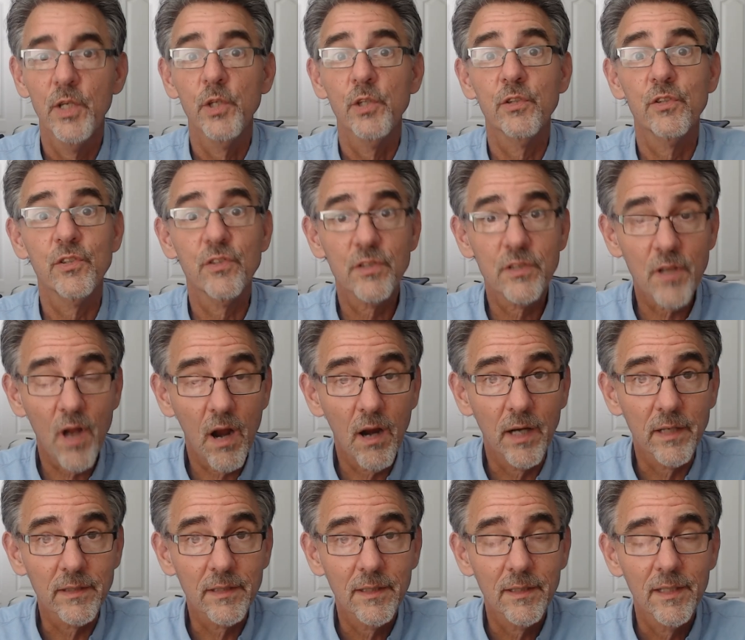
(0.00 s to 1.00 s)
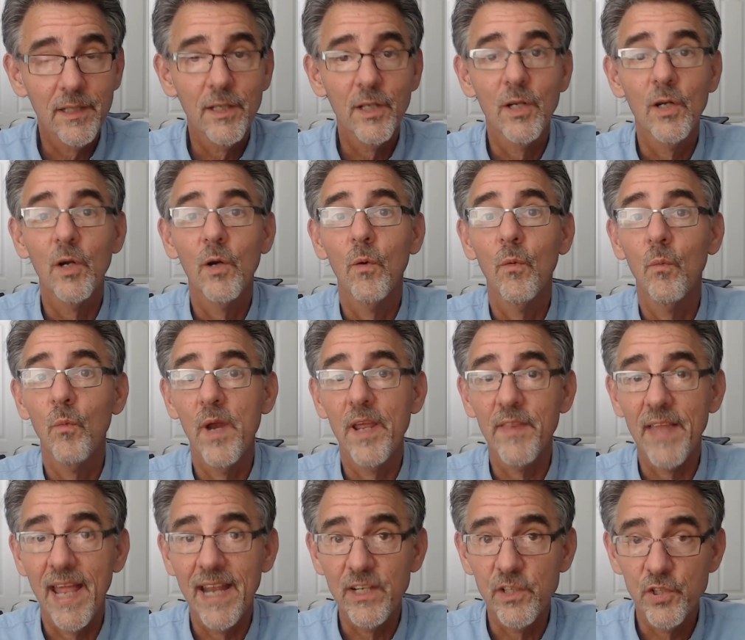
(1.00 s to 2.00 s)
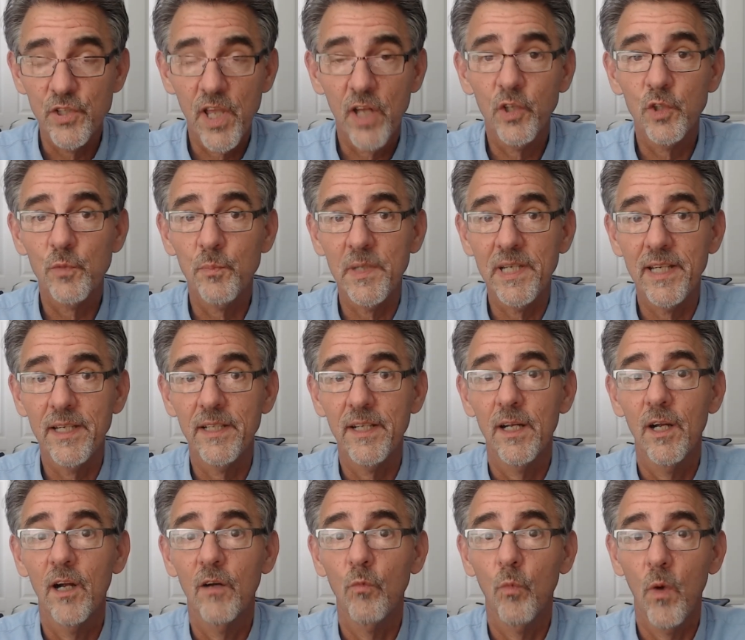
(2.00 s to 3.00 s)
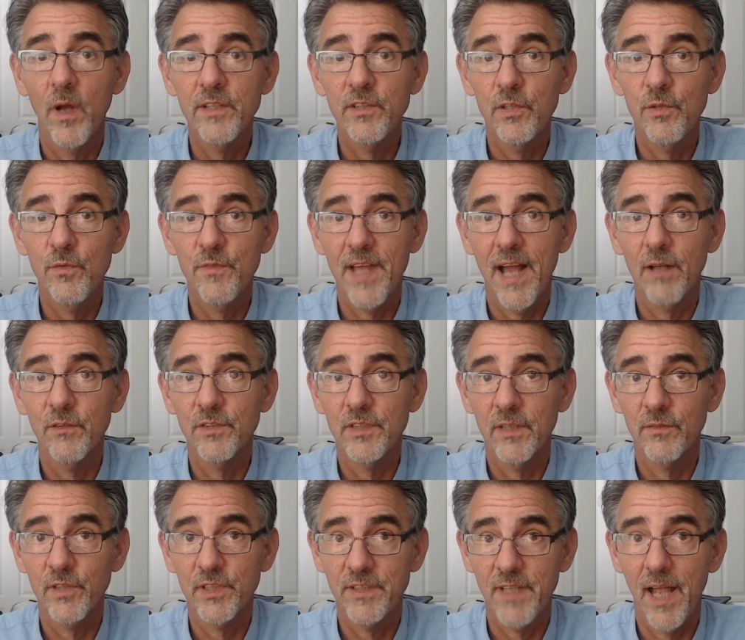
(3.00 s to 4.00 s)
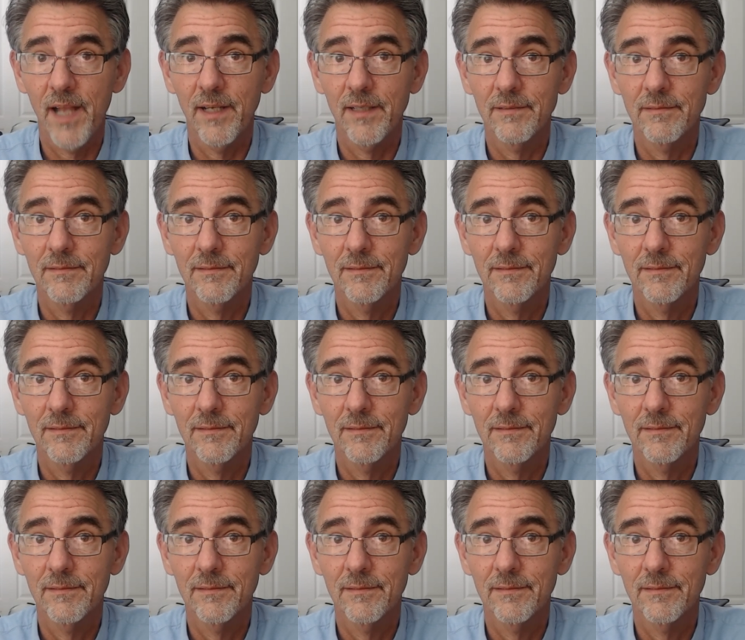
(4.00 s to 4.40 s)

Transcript: start with a shutter speed of 1 2000th of a second.